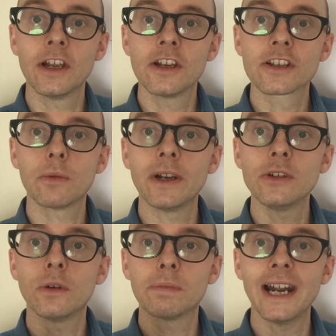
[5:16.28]
So when
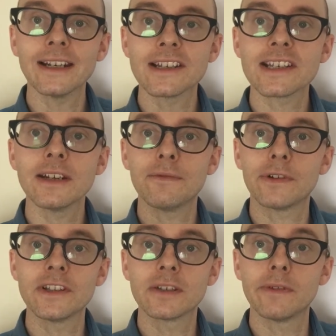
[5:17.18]
you're practicing in
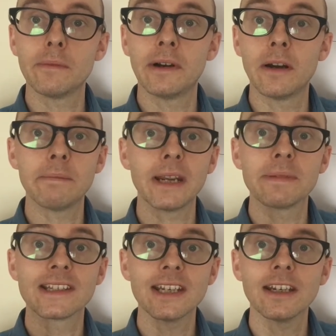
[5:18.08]
front of a mirror, pay
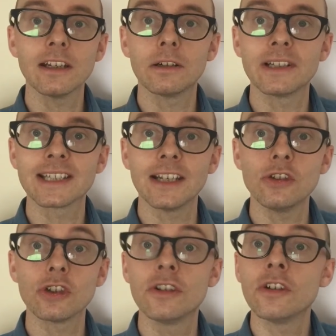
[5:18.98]
particular
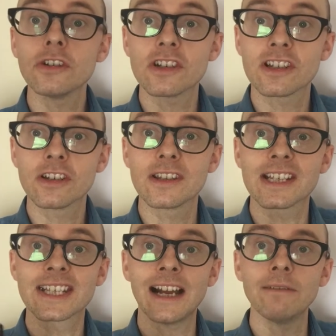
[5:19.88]
attention not just to the
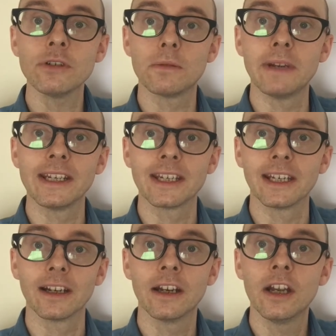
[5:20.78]
sound you're
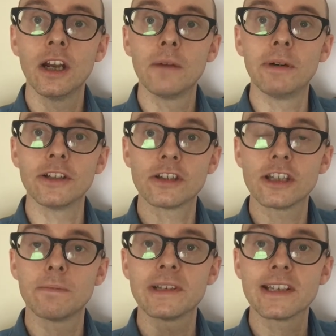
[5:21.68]
making, but to
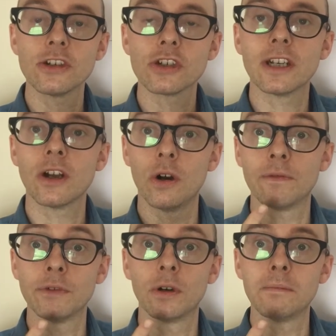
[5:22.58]
the positioning of
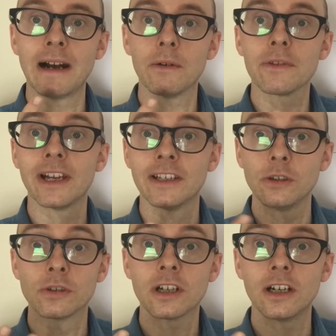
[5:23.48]
your mouth and
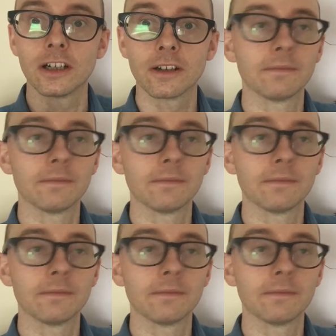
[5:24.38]
your tongue.